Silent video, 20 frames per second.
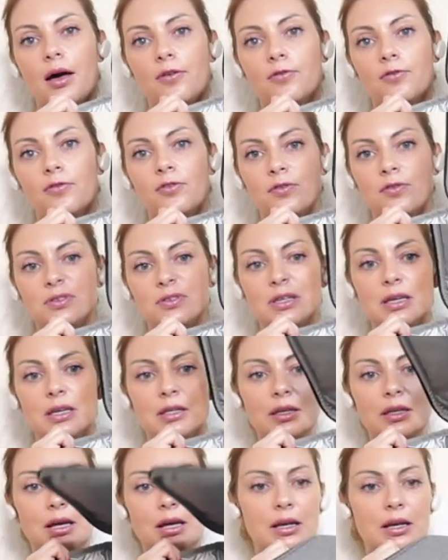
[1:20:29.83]
uh,
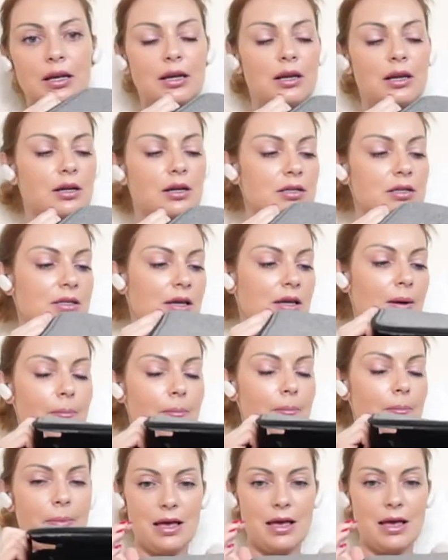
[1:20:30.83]
15 liters
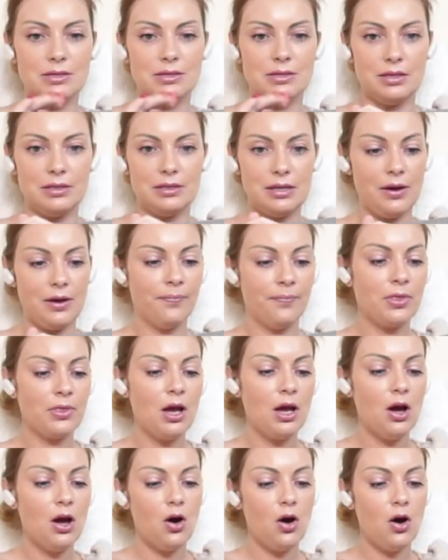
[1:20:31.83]
capacity.
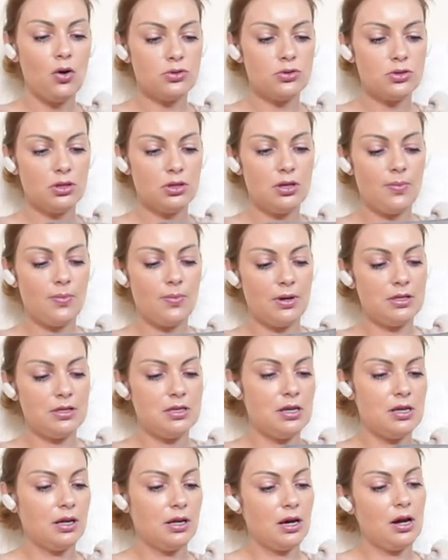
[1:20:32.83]
Also, the
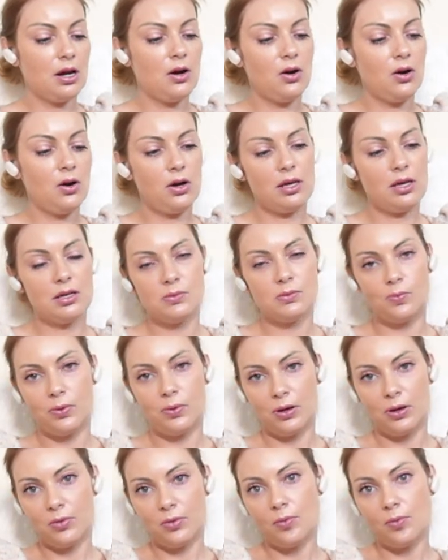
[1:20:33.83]
material is
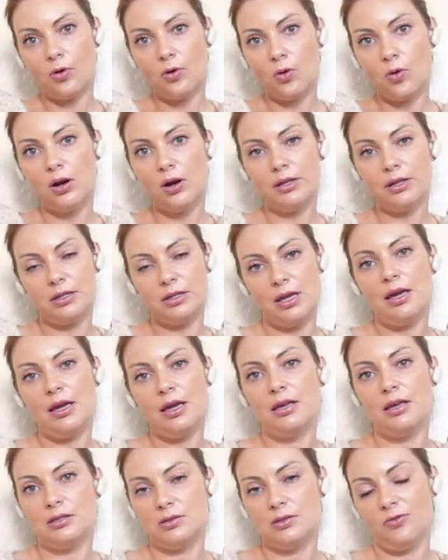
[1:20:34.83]
premium
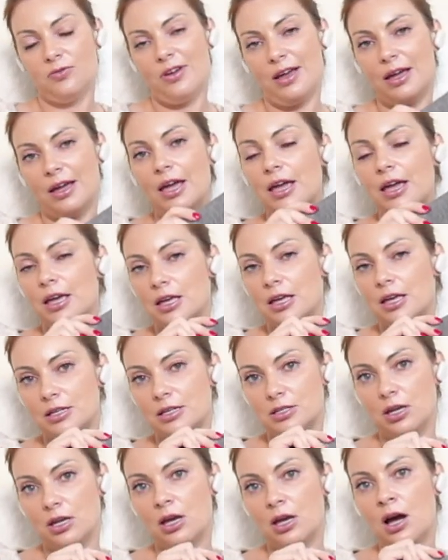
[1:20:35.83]
quality. It's very
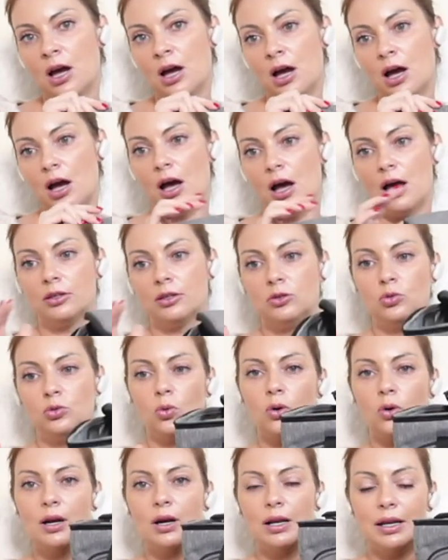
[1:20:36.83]
easy uh,
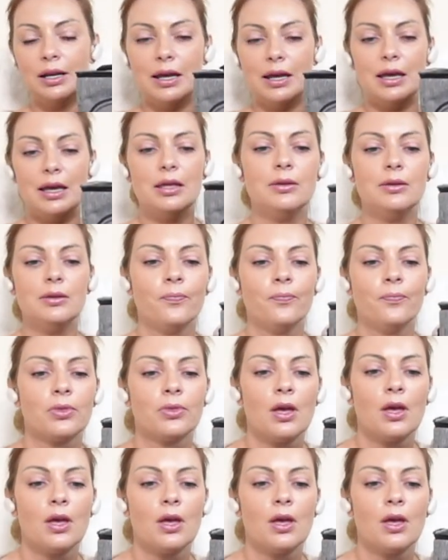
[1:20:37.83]
to clean.